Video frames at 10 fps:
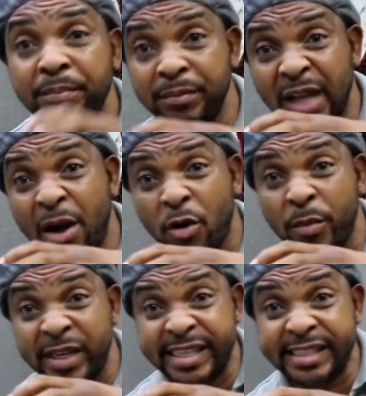
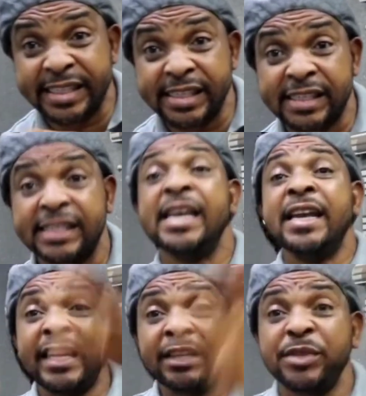accommodate it,
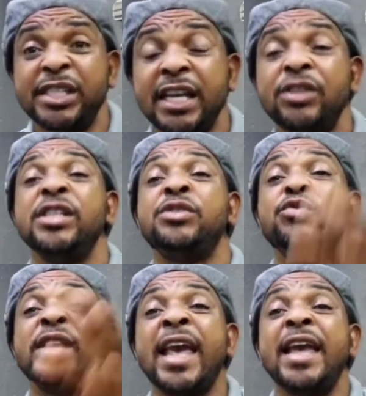let me tell you, it
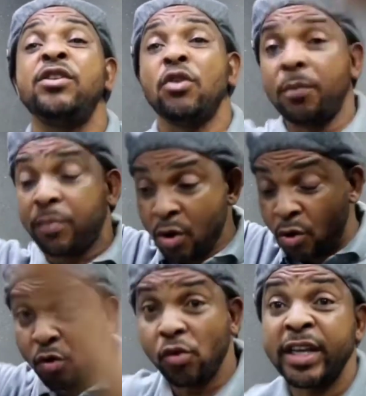will end up
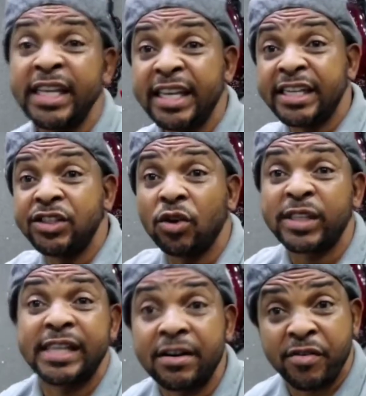going in your
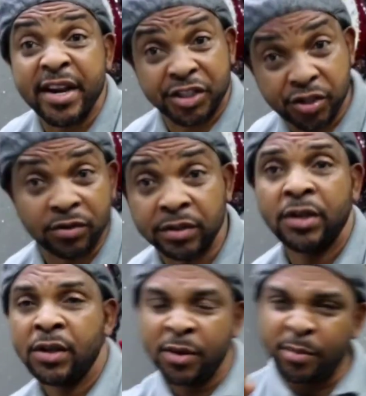direction,
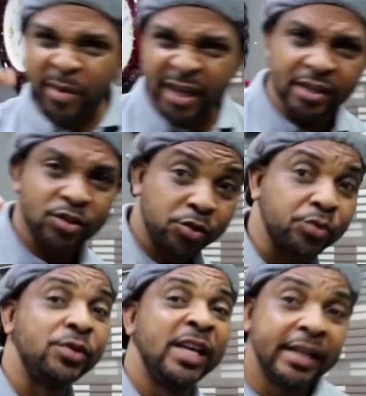making
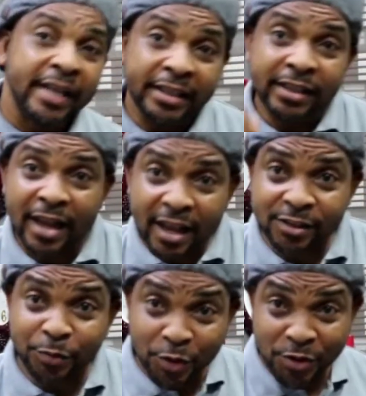2. Then the
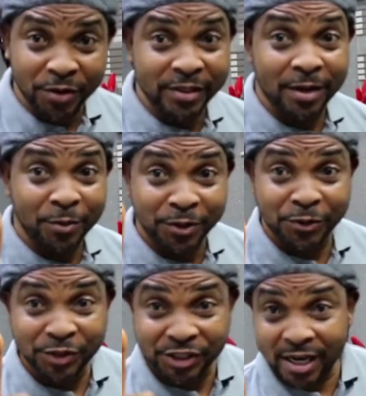last bonus I'm going to
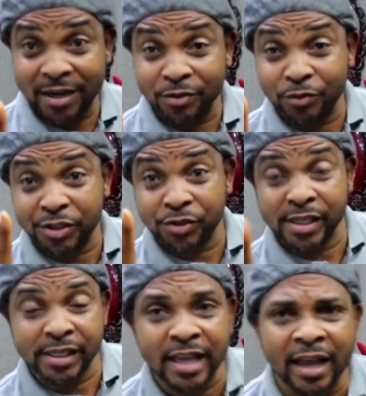be sharing with you
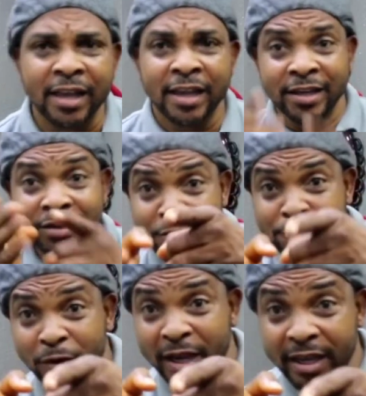is that don't
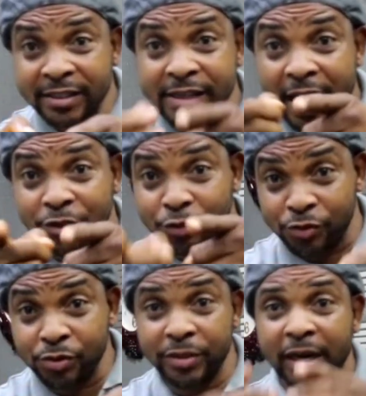forget that
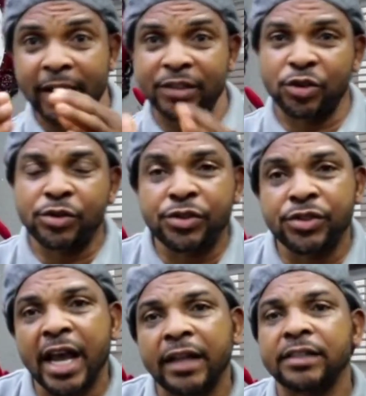rule that I told you,
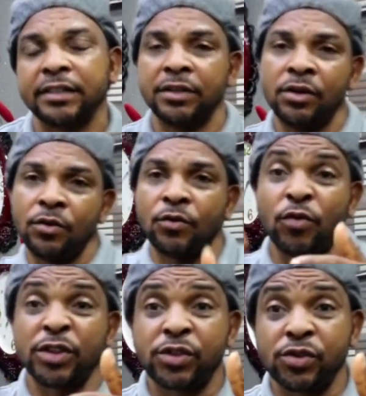that
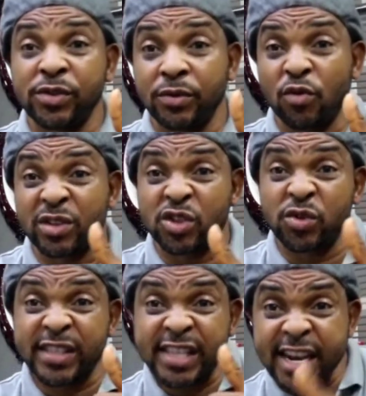once you
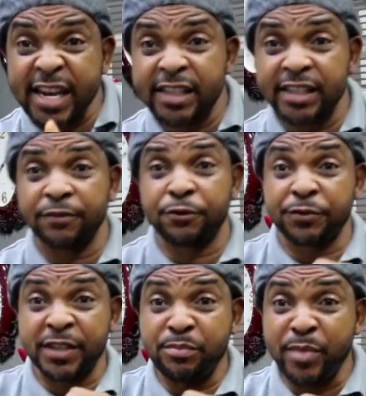see it in
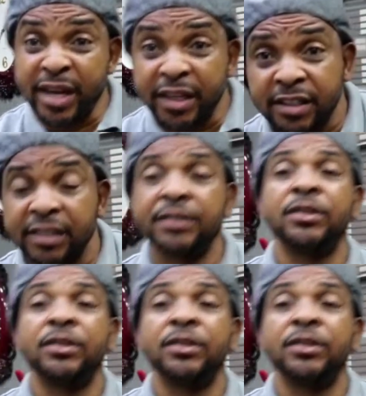15 minutes,